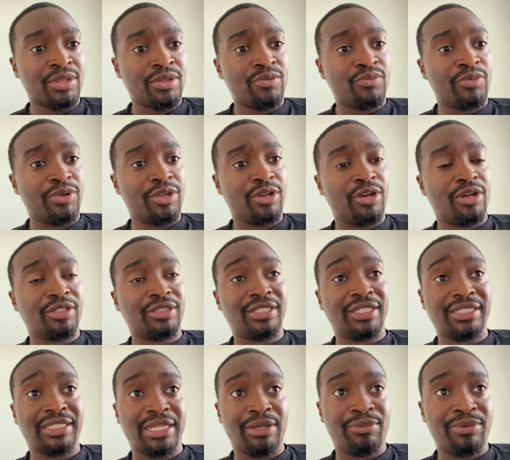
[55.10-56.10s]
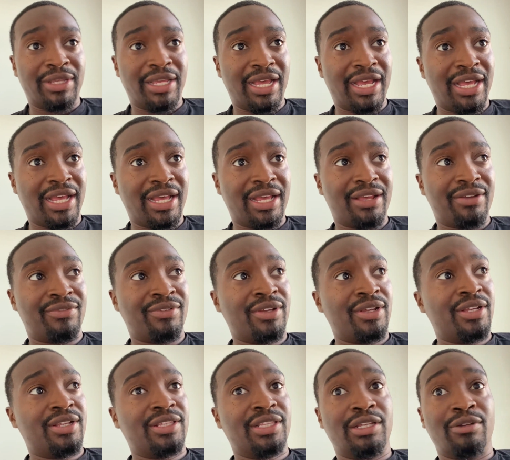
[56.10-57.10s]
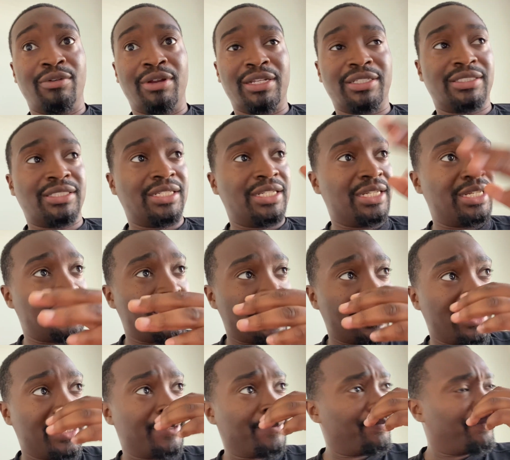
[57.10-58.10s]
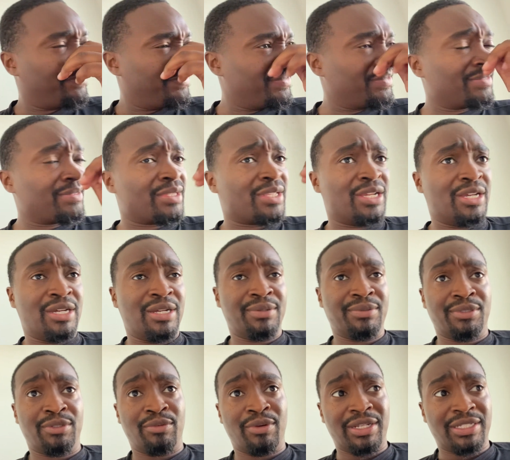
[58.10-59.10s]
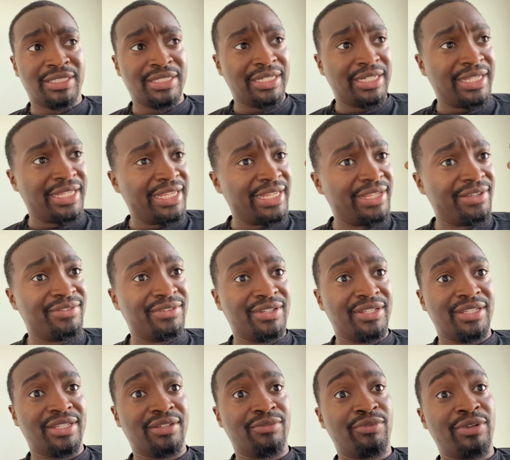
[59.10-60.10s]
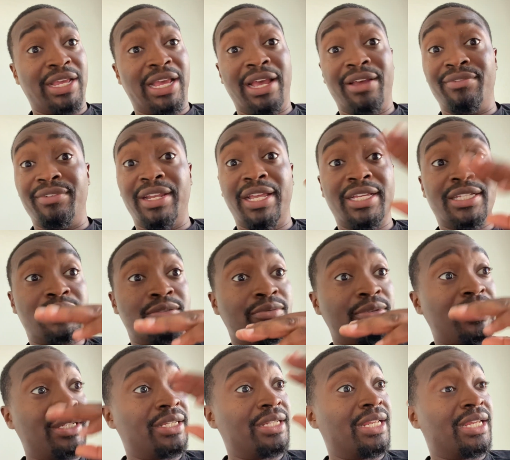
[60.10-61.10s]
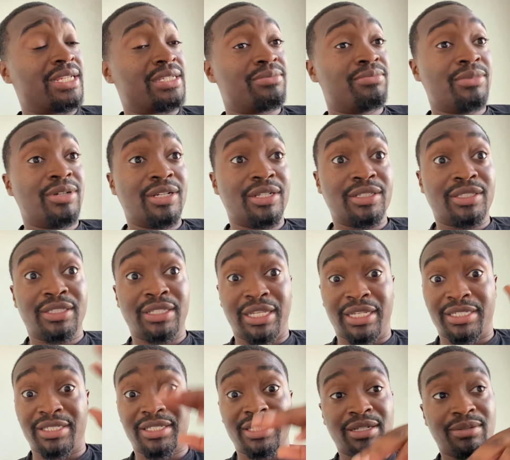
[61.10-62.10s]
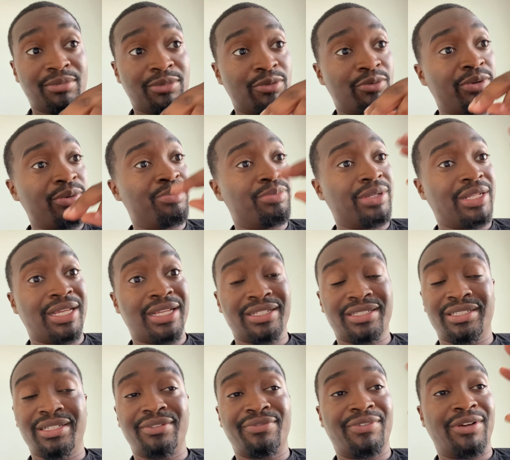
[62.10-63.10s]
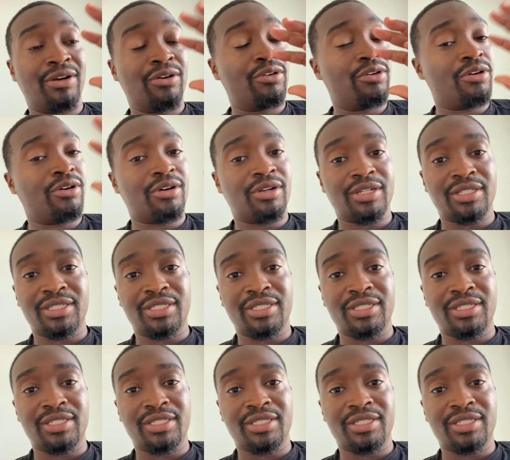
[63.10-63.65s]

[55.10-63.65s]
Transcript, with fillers: We all think that we have the rest of the day um, the rest of the evening. We have next week, next month, next summer. We plan stuff out all the